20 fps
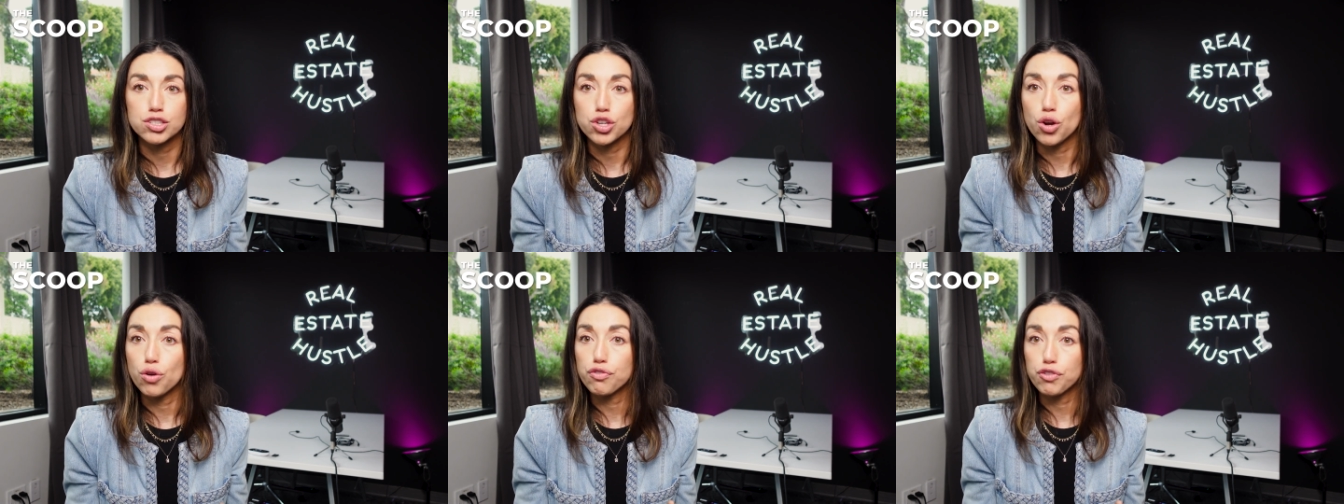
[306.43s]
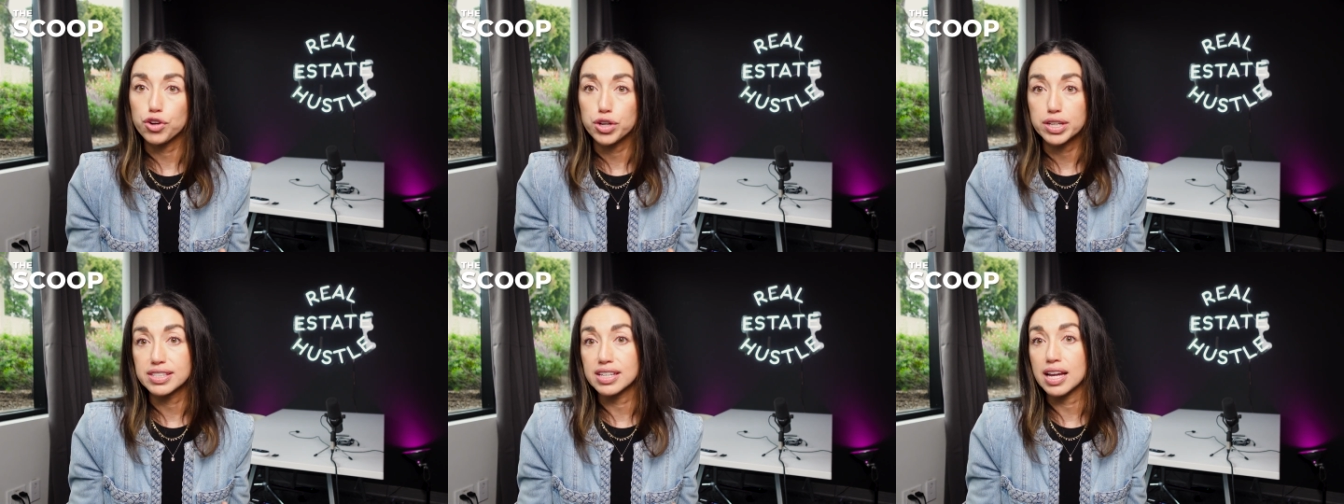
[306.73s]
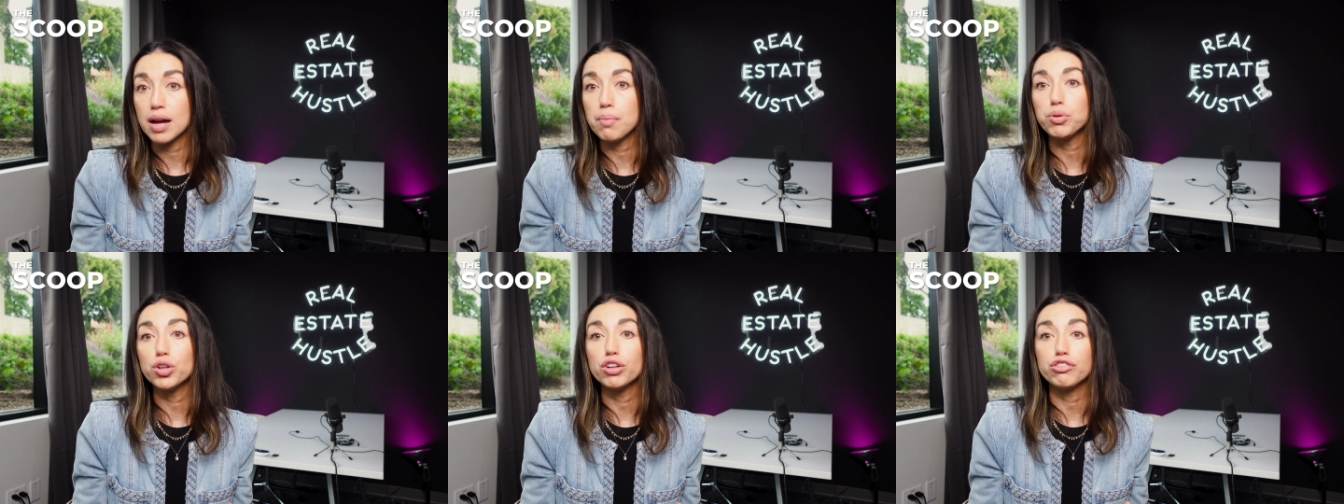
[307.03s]
So for
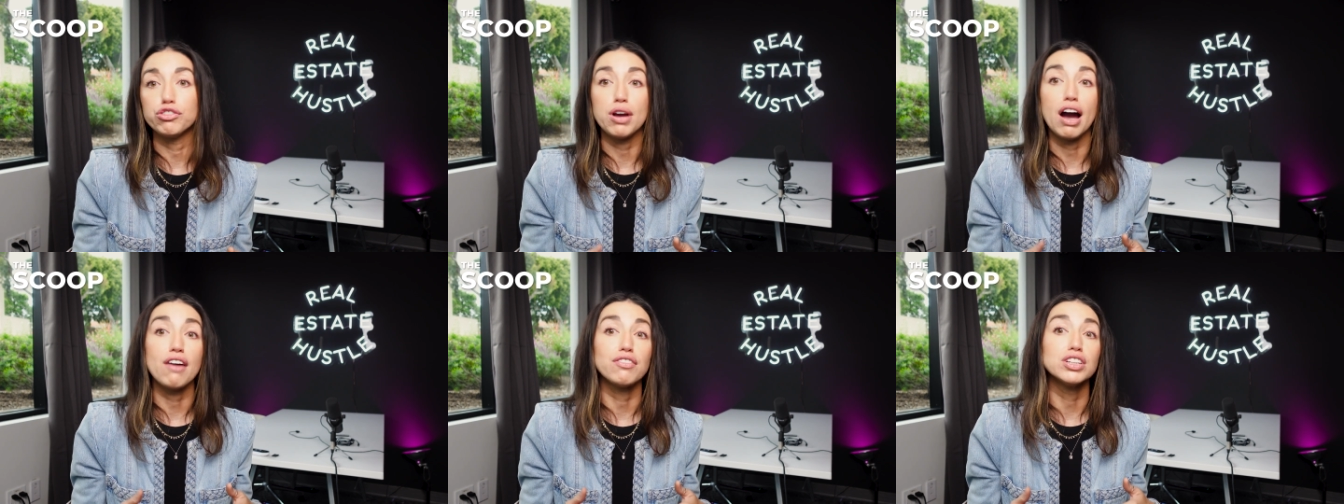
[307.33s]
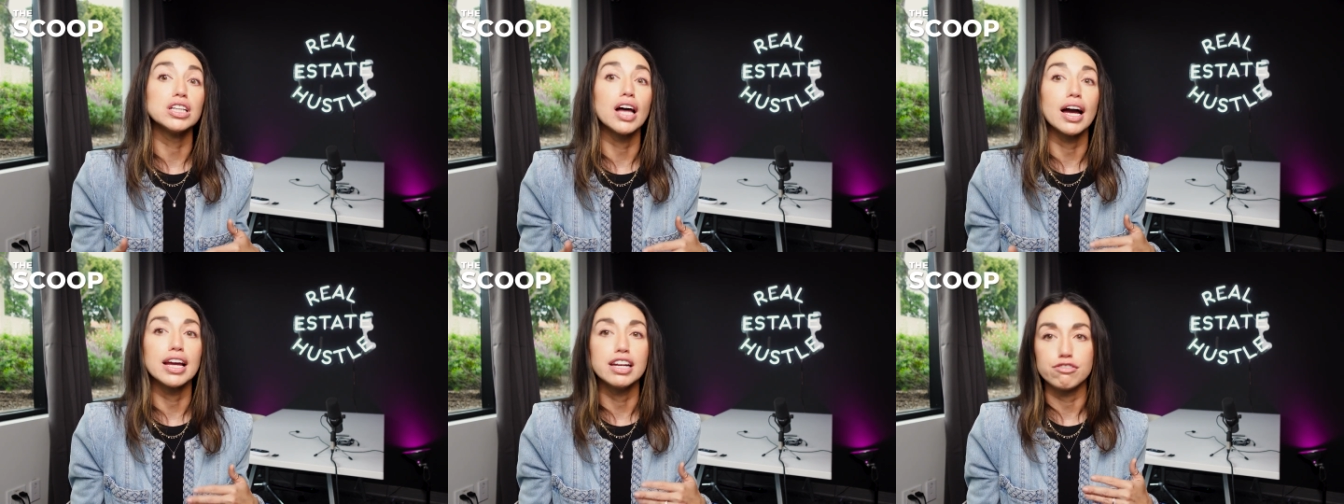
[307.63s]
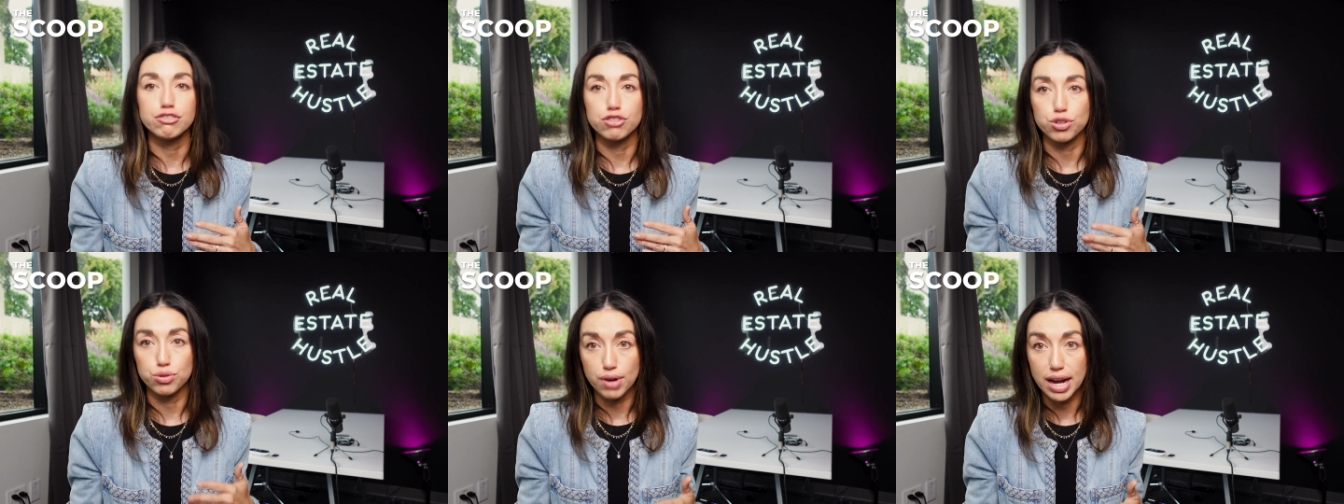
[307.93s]
example, if you have a line
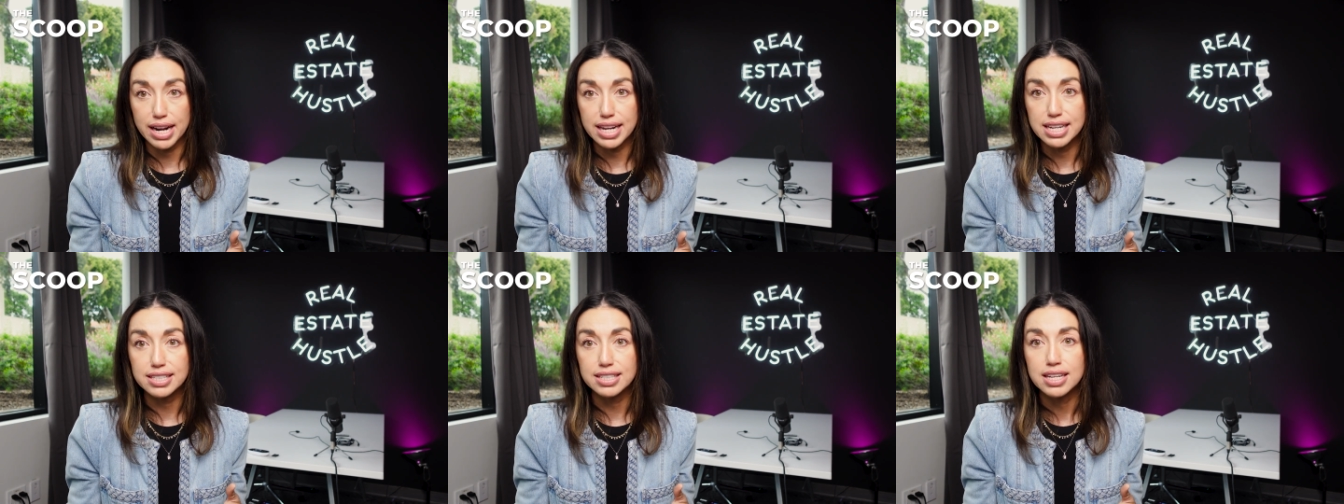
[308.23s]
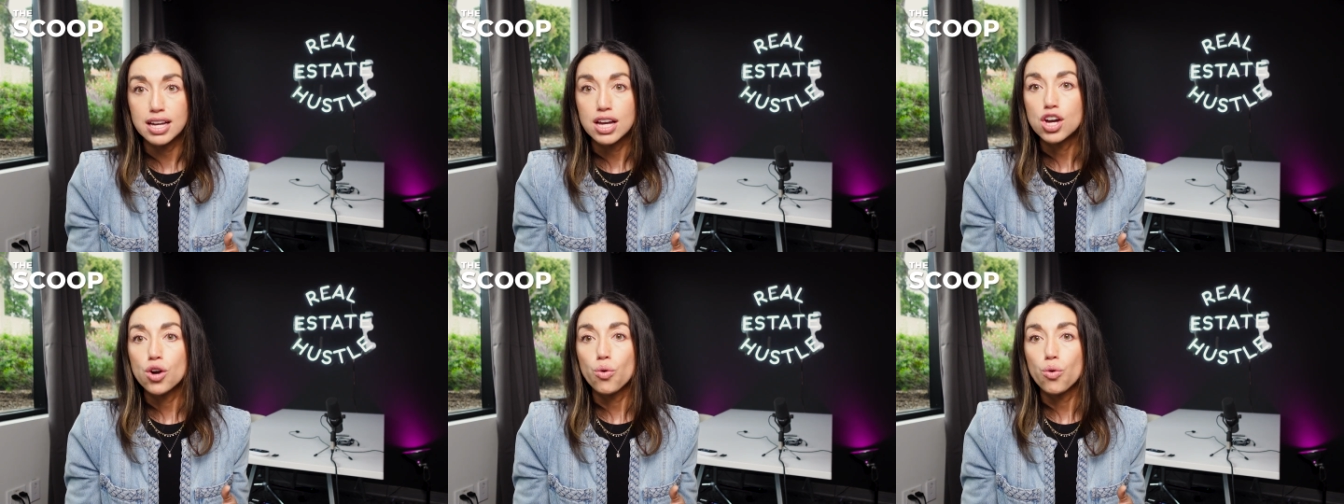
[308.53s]
of credit,